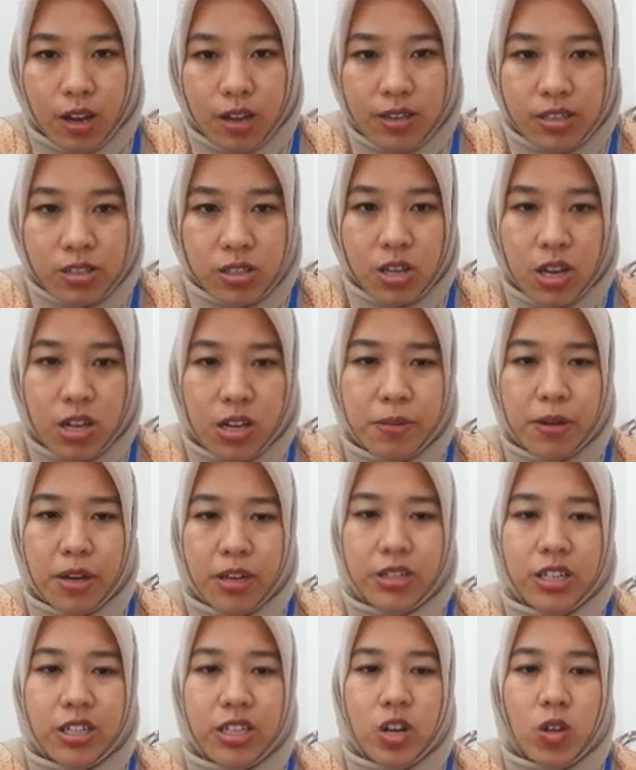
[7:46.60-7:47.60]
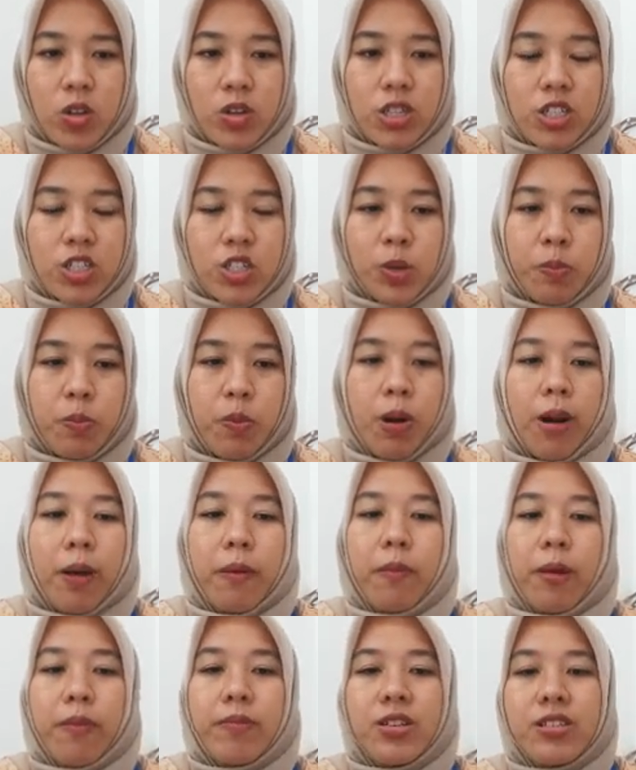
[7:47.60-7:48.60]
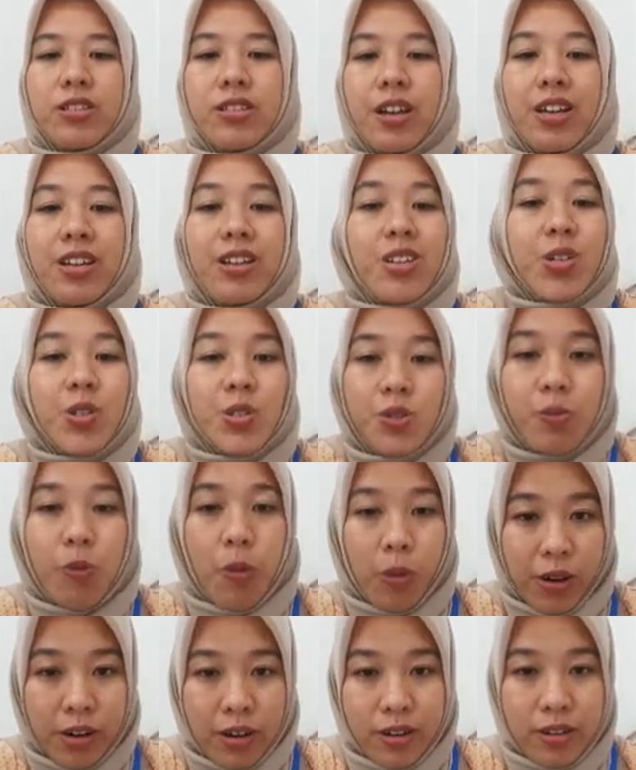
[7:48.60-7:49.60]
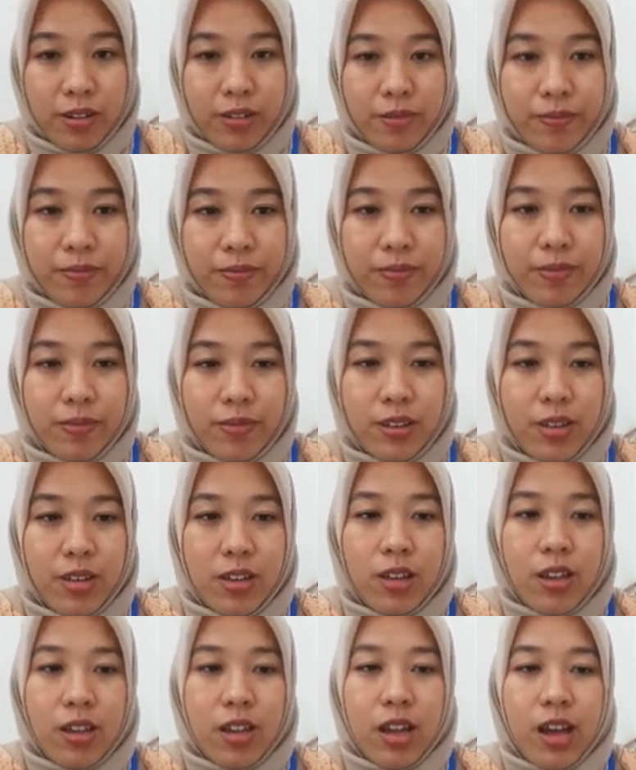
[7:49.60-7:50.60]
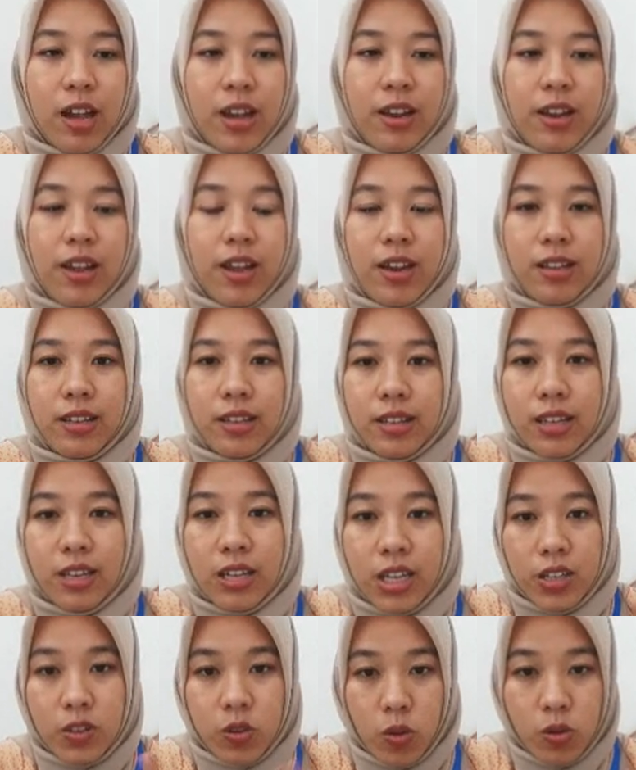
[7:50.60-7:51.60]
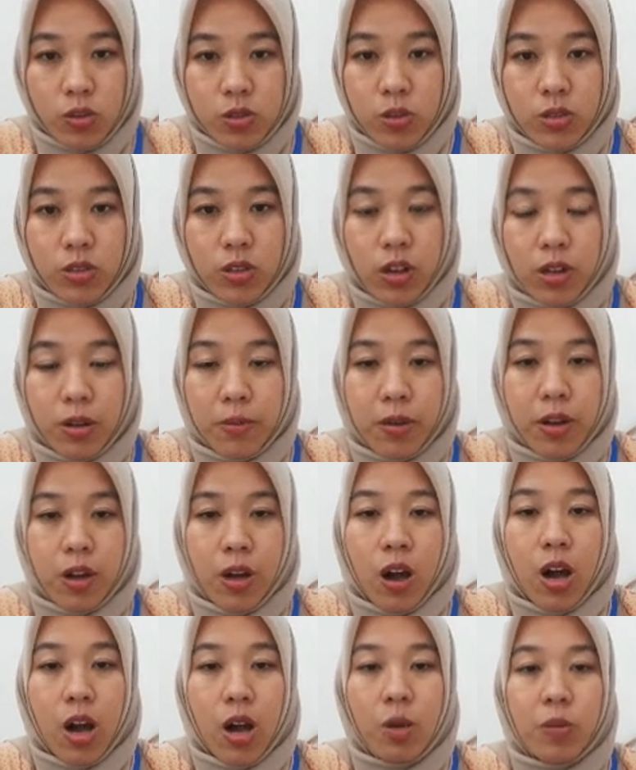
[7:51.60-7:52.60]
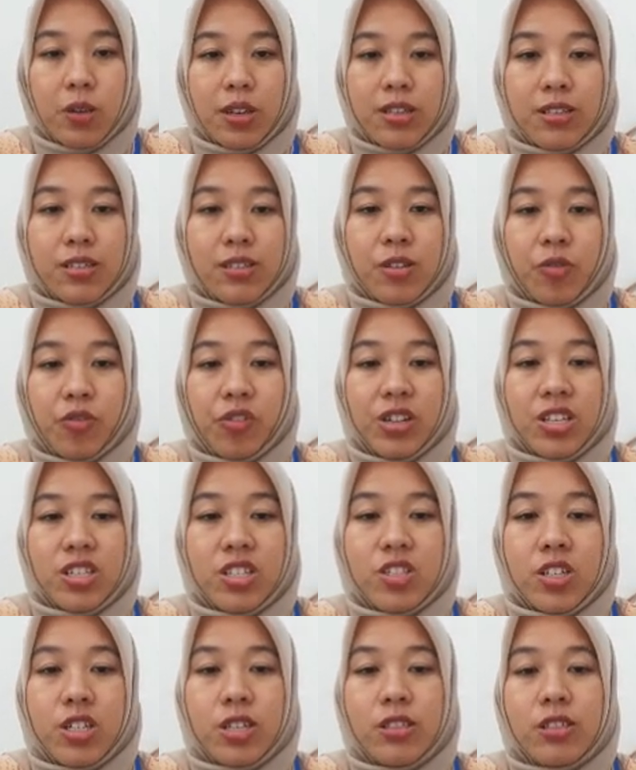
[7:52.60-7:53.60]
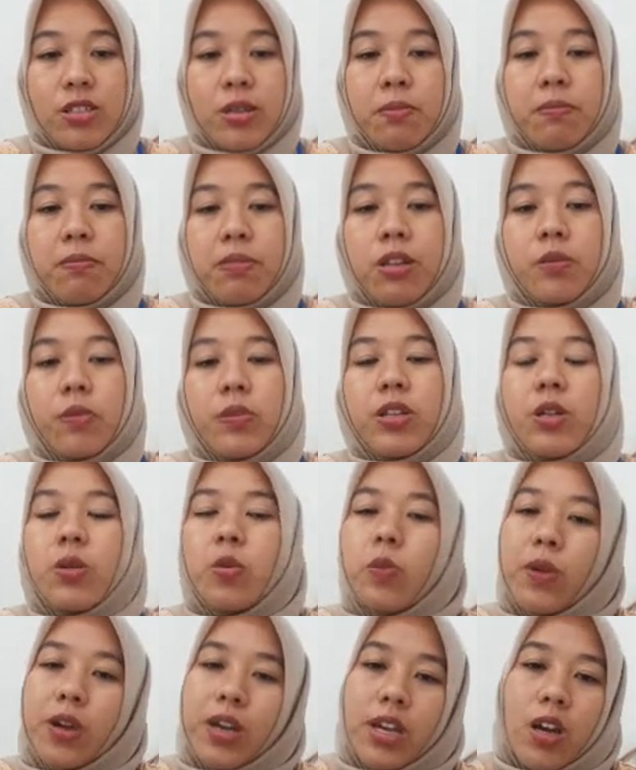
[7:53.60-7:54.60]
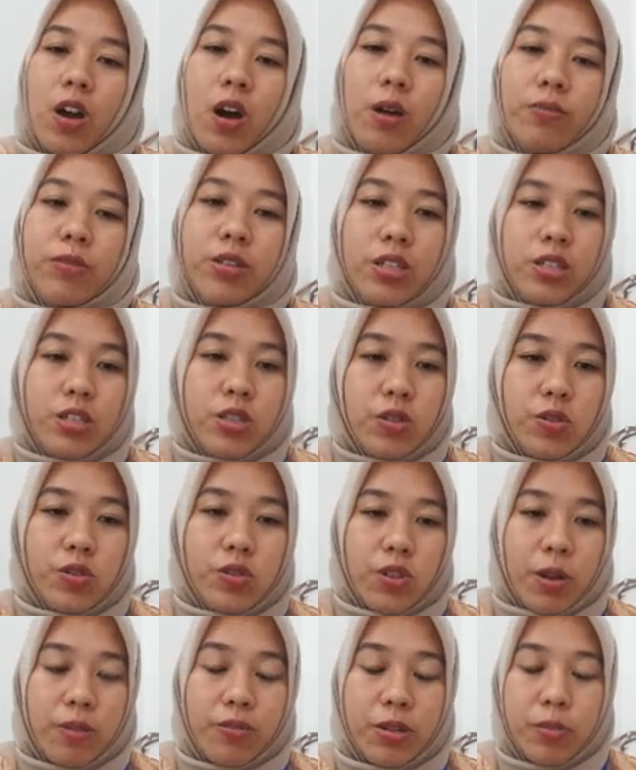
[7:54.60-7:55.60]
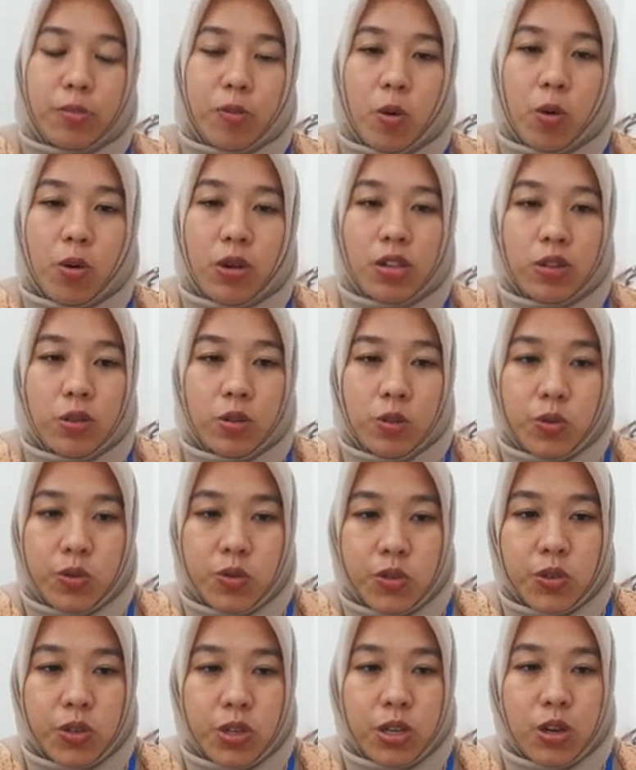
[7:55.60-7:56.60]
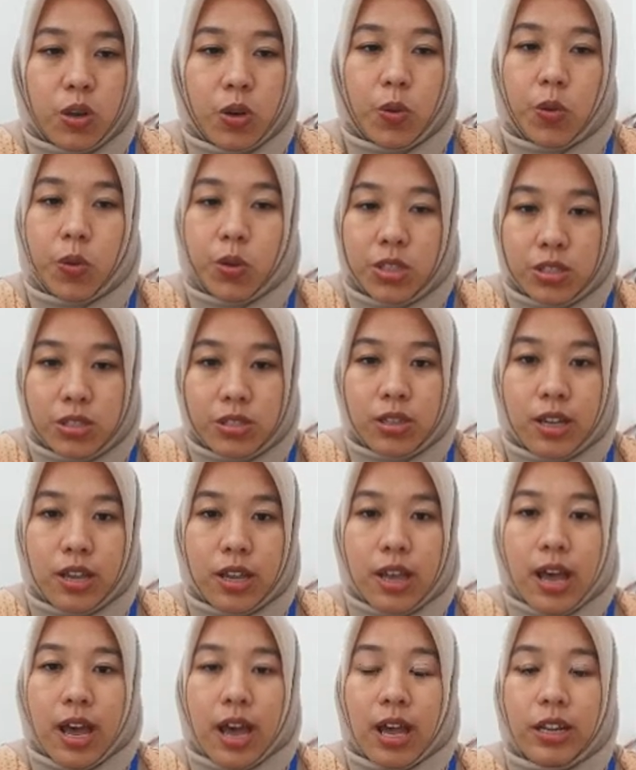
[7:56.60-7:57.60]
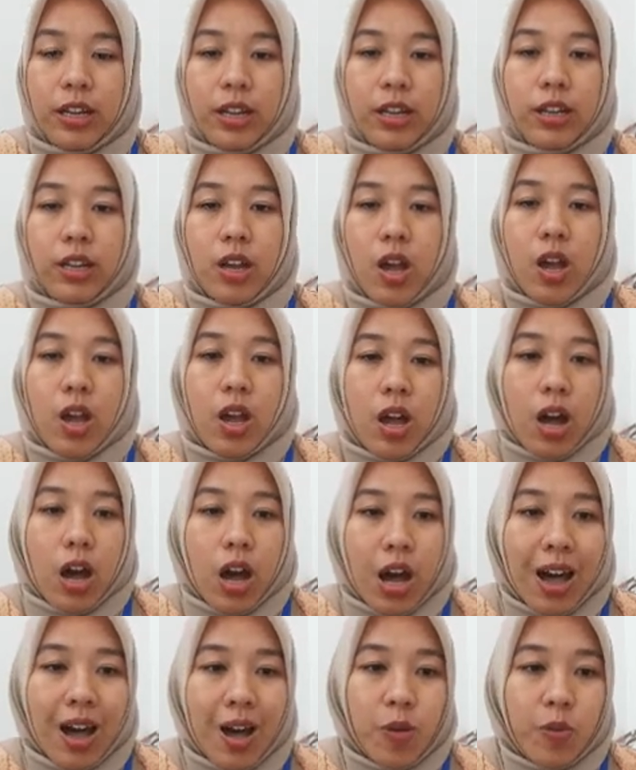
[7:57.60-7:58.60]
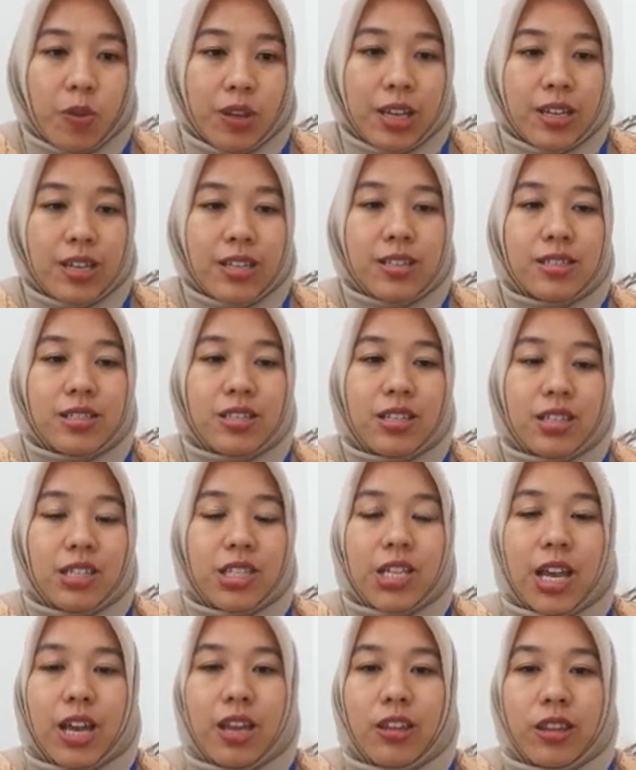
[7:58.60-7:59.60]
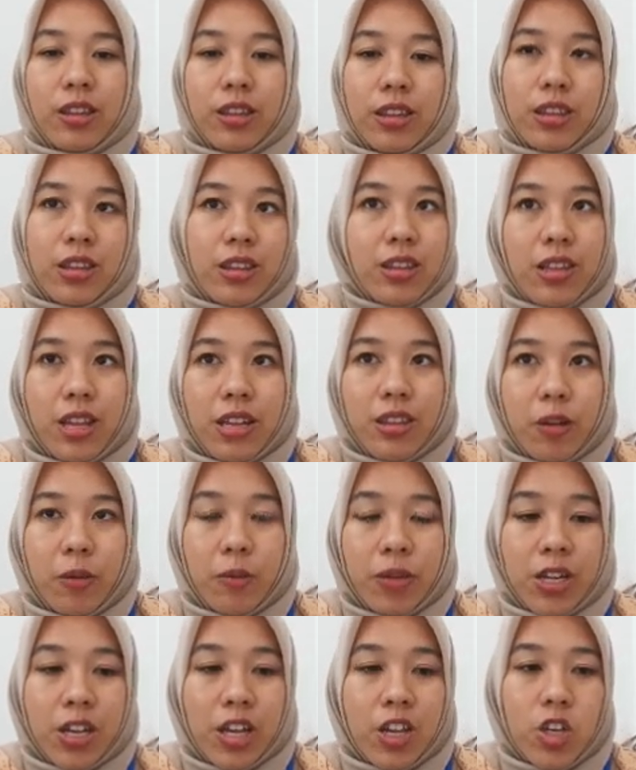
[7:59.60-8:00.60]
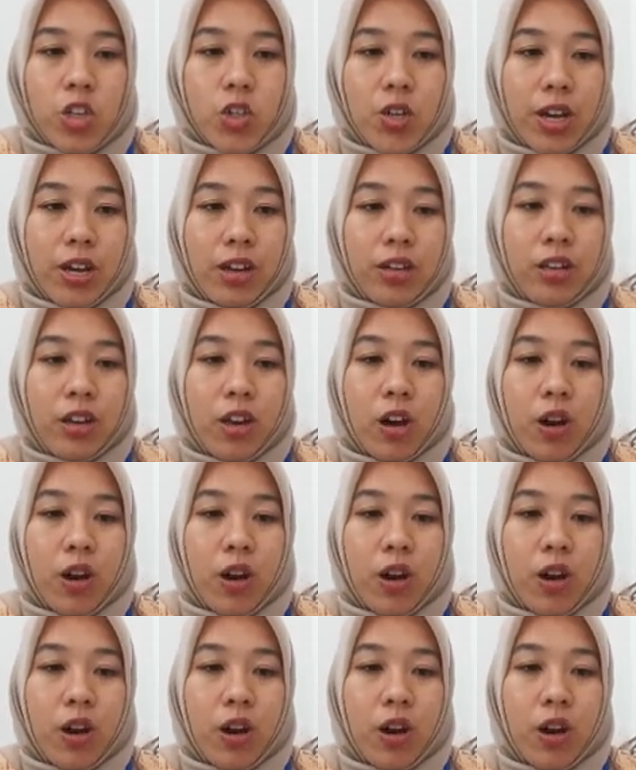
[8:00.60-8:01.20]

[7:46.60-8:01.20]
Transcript: it's talk about the knowledge form of the science used for. And then it's also talk about how is the relationship between the way of the use of the moral rules, and then how is the determination